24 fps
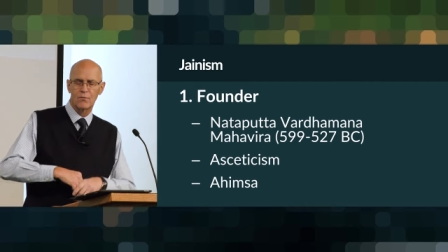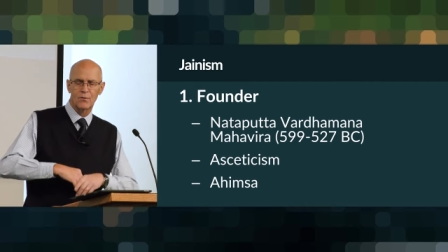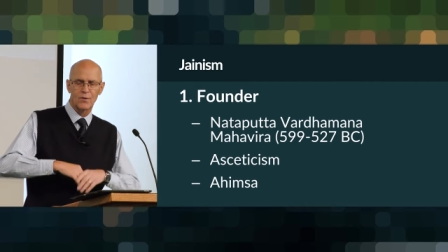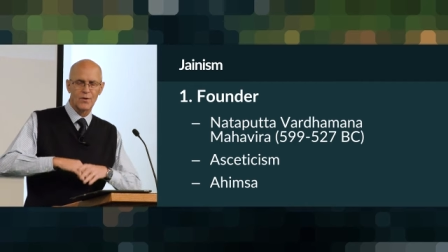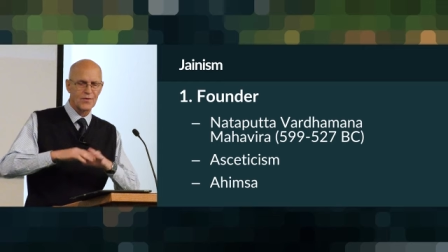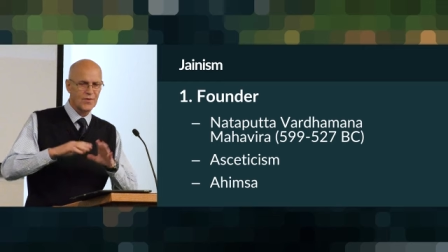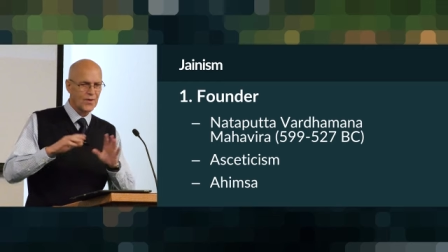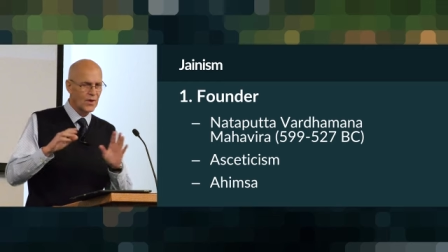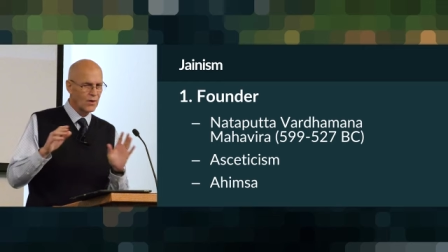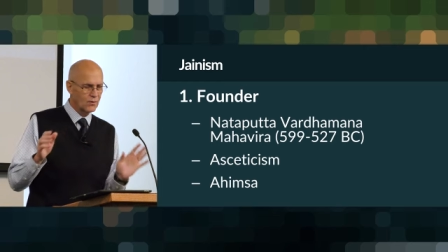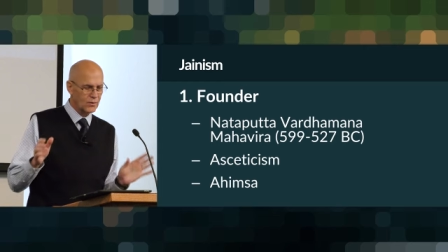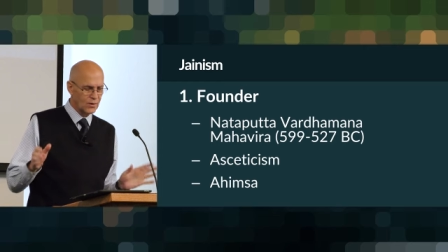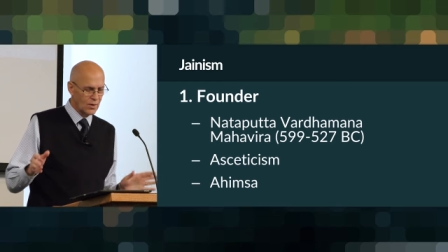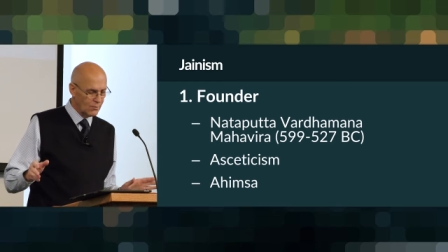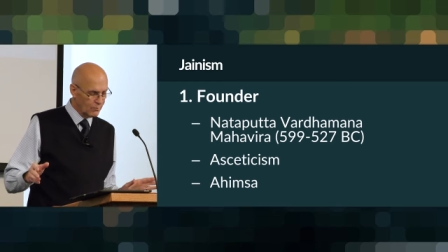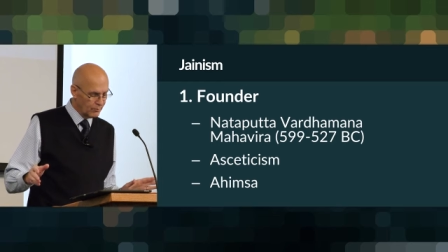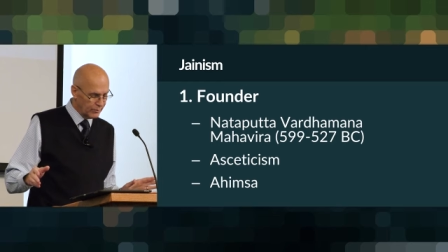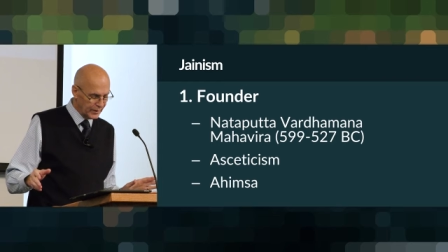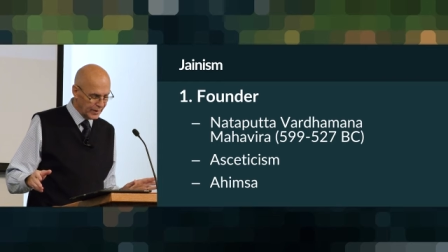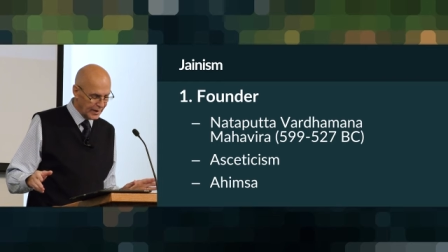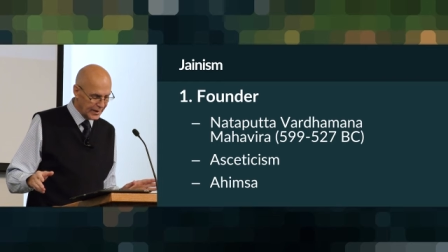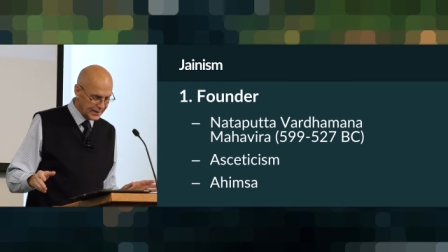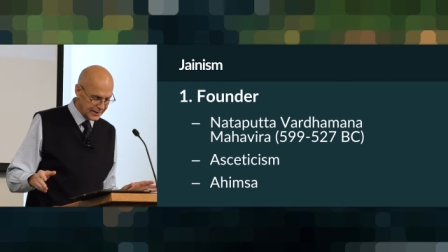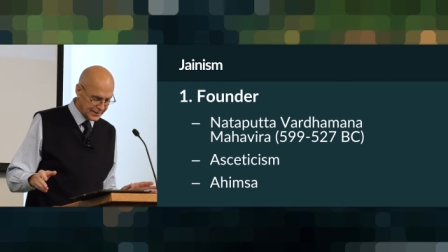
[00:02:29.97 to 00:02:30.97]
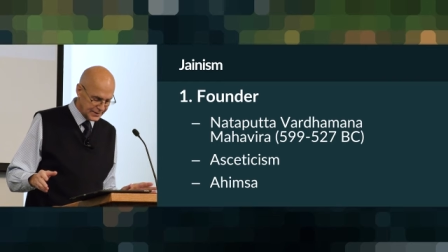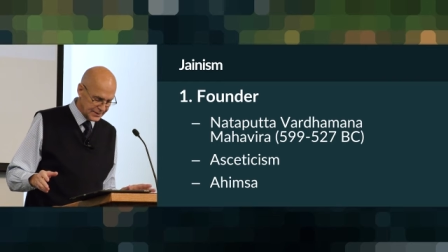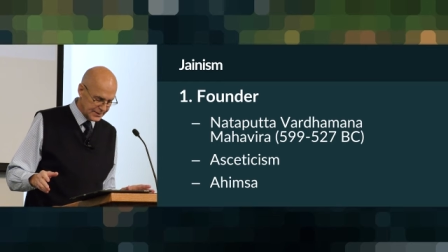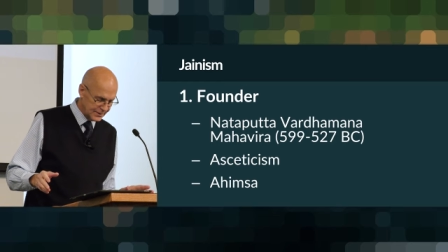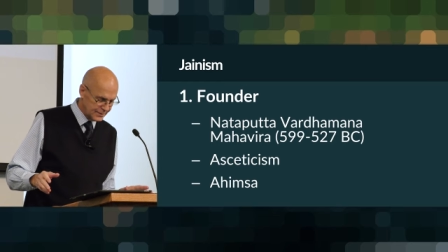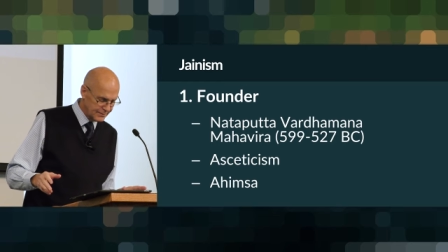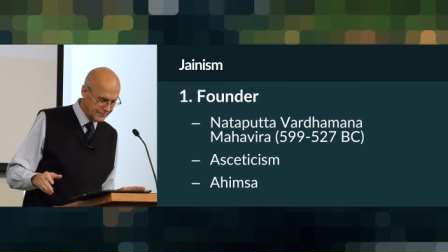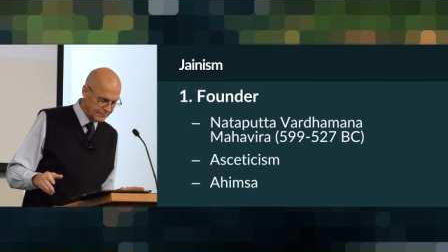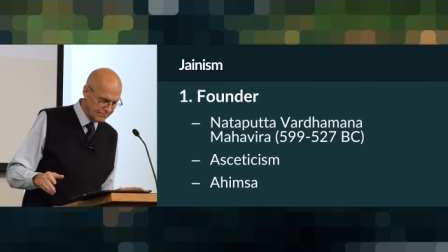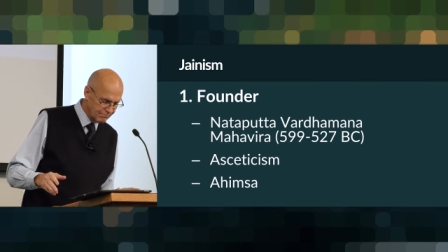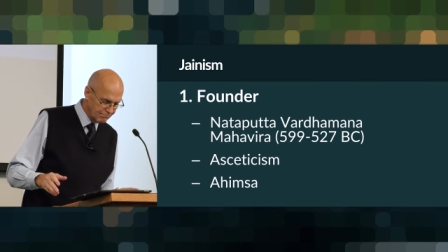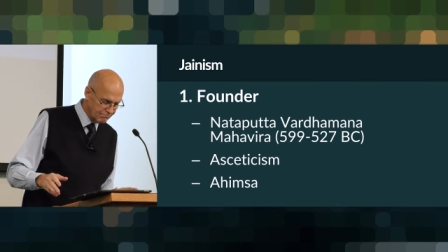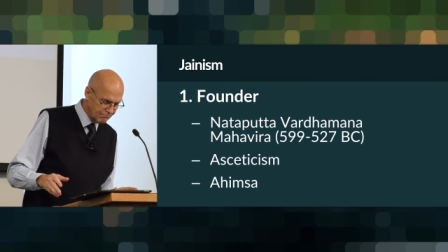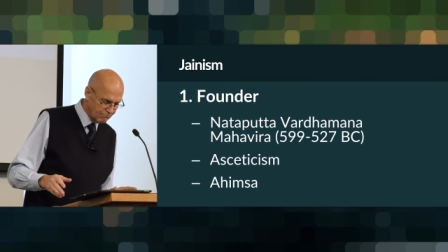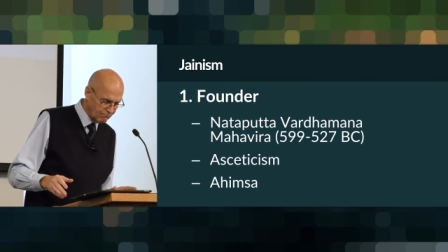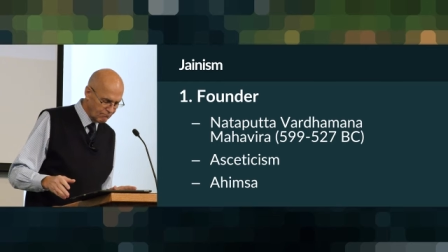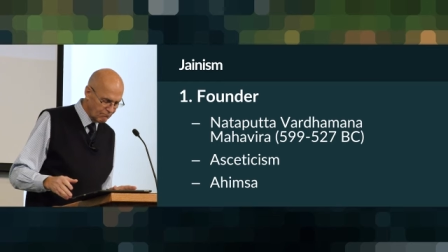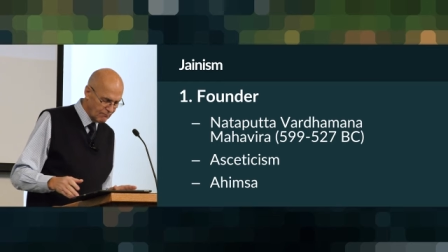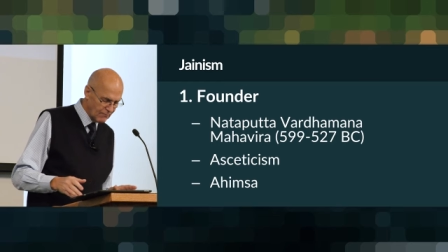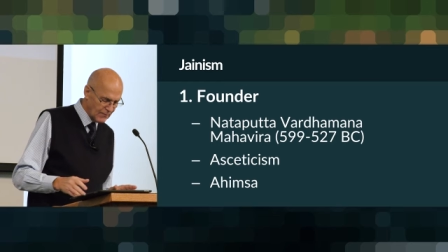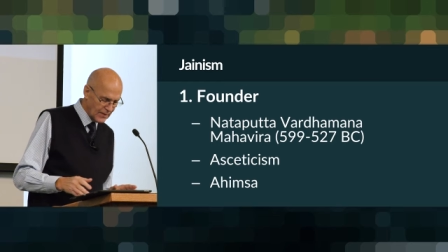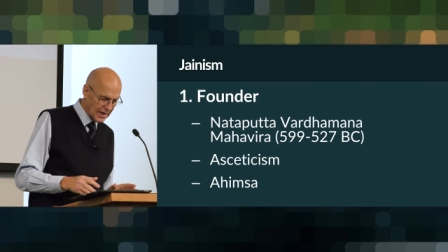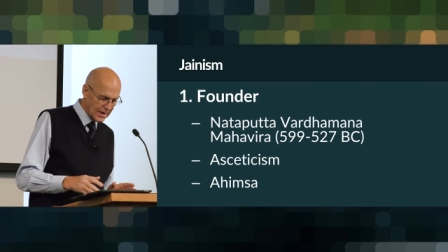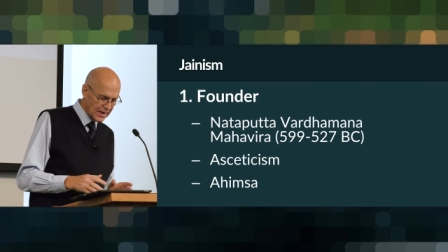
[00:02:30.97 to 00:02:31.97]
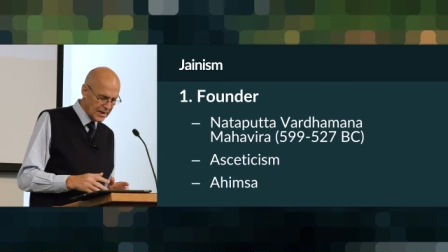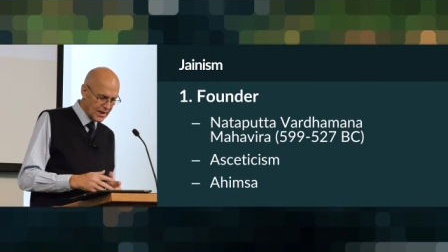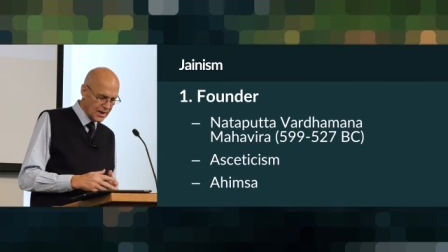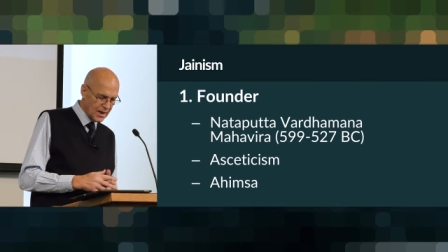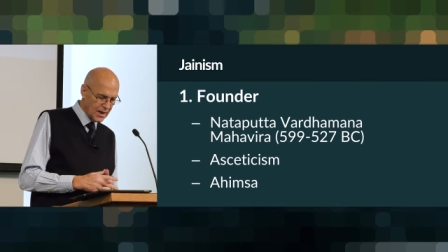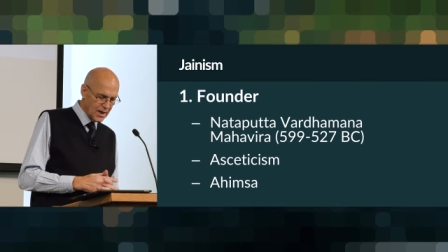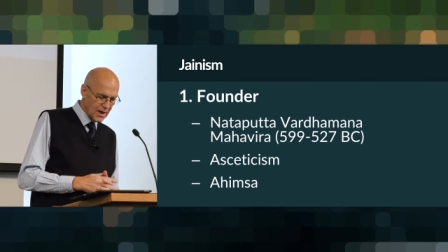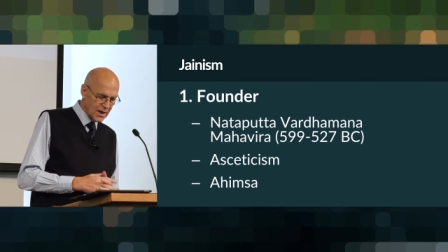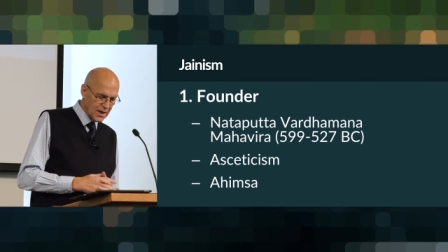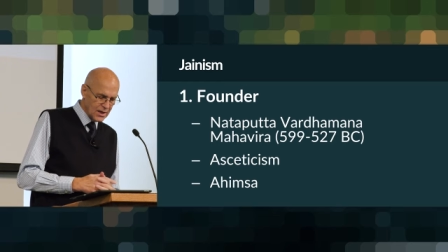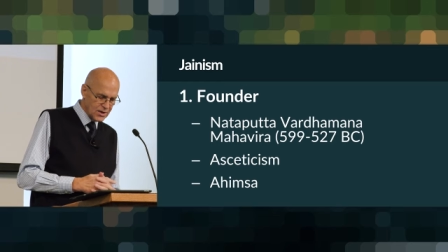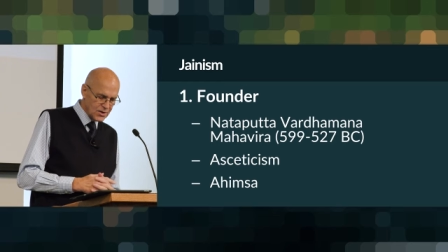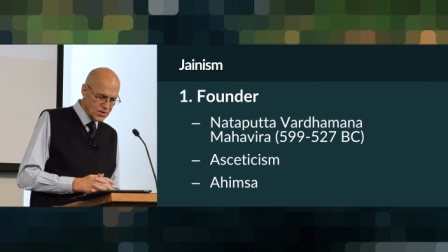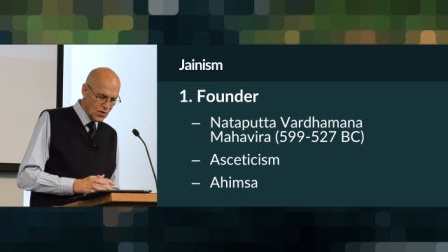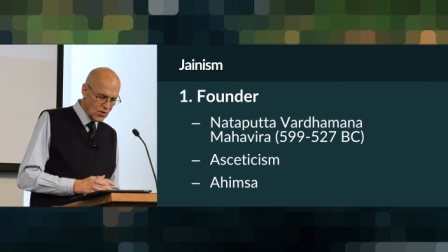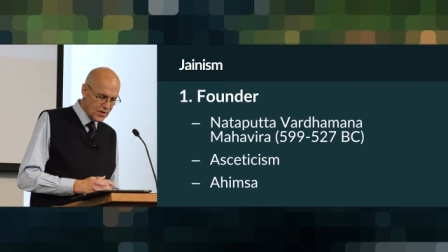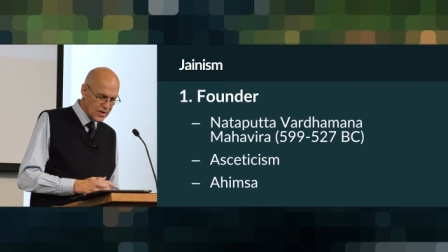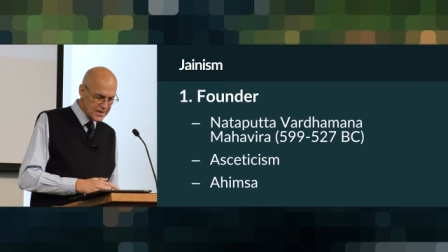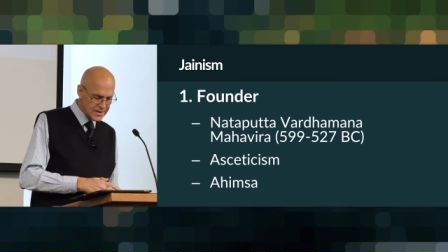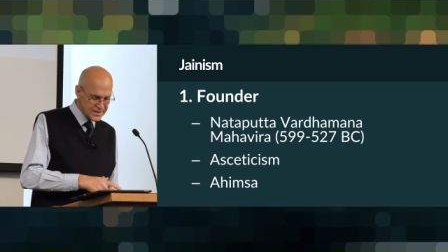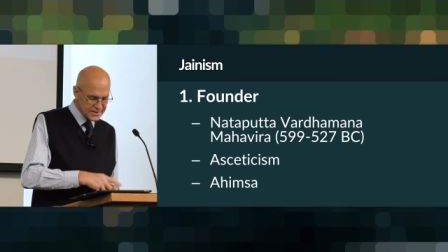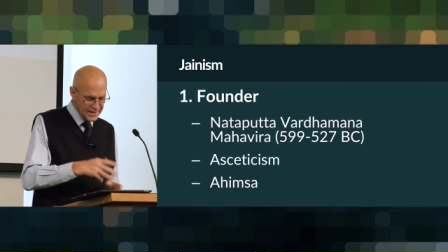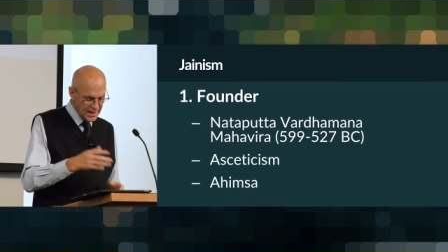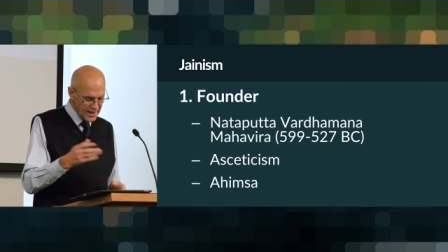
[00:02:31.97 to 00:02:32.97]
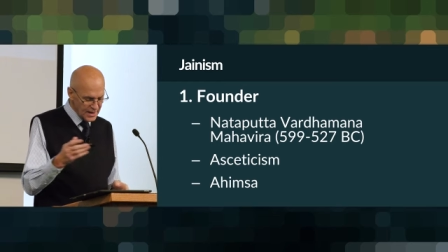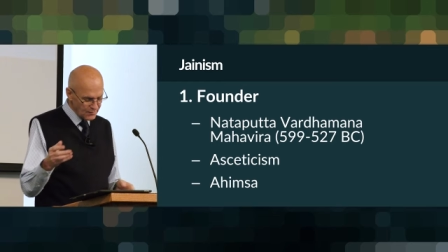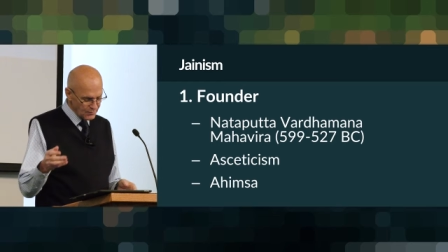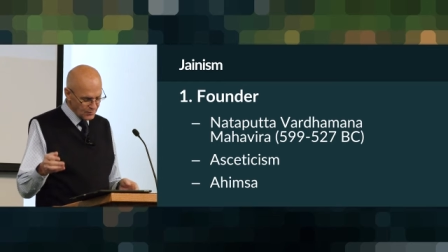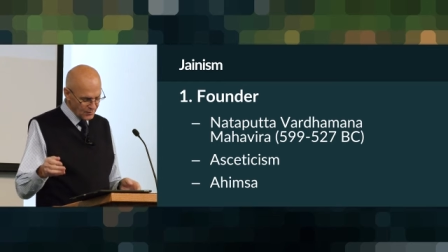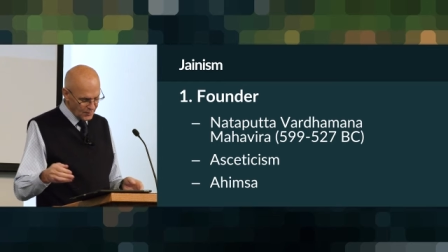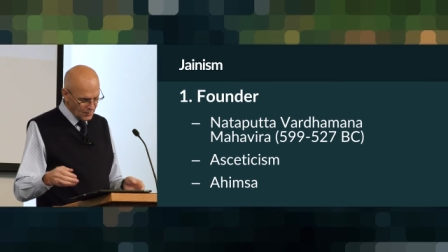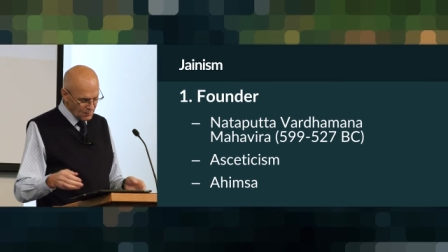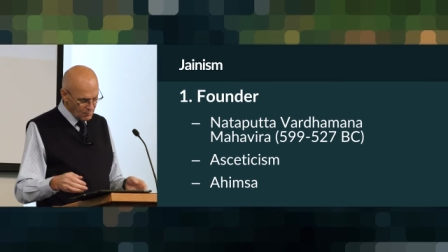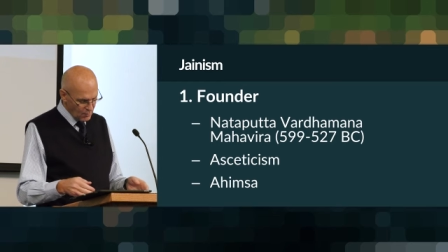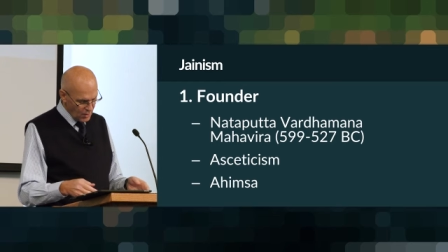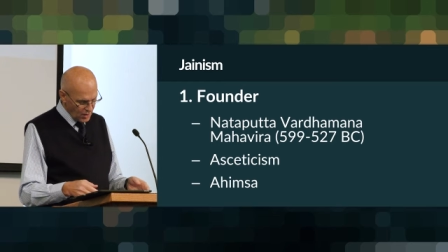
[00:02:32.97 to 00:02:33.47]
without complaint. So he stayed with the